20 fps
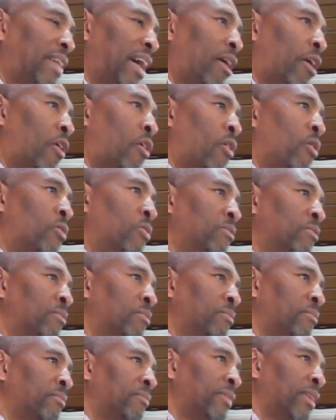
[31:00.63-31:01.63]
they
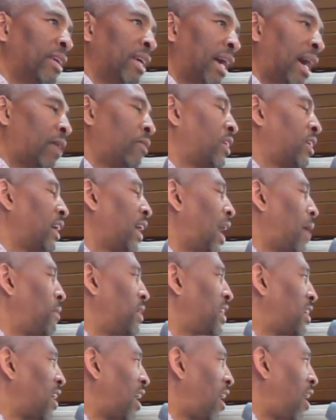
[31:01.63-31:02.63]
own. I don't care how
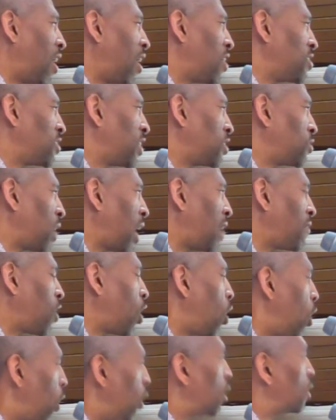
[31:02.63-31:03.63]
many cars they drive.
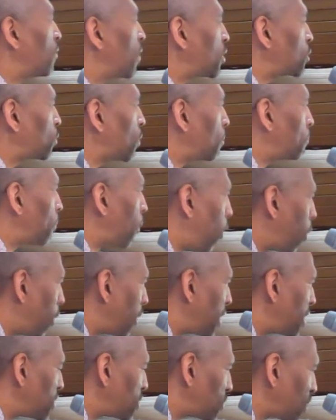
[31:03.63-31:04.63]
All of us were
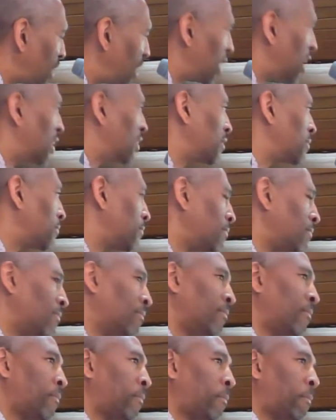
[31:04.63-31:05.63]
born in sin.
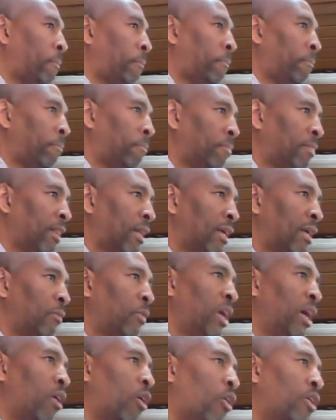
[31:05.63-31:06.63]

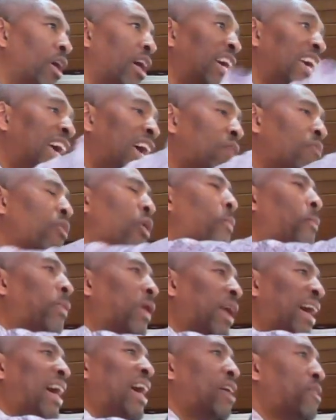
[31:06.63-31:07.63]
We are on an equal
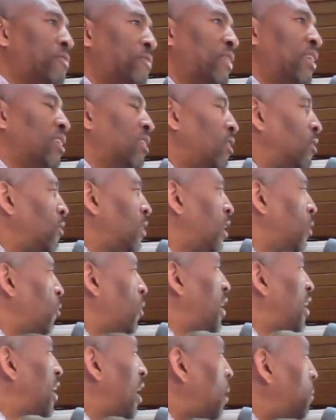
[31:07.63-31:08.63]
playing field
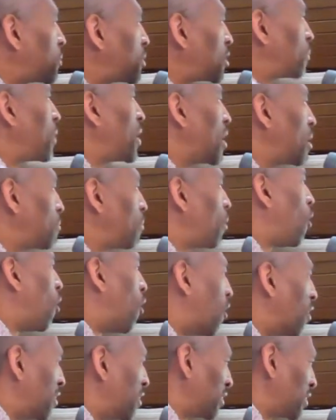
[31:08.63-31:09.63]
when it comes to being
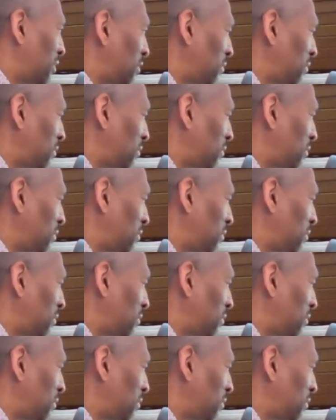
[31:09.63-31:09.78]
born.